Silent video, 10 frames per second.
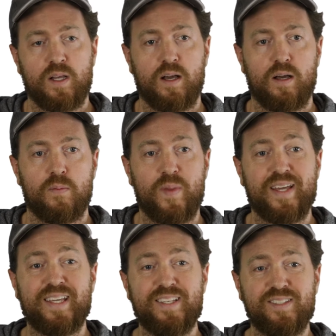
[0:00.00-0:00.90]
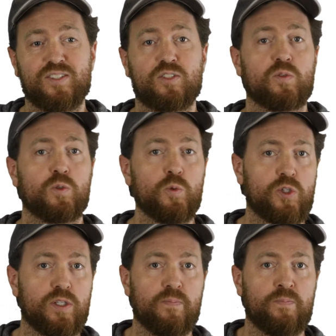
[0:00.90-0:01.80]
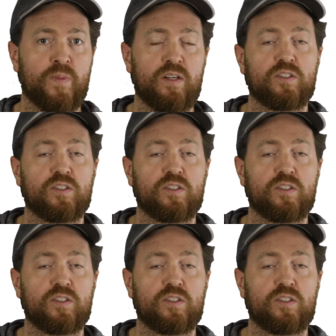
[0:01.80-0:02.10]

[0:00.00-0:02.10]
An easy solution,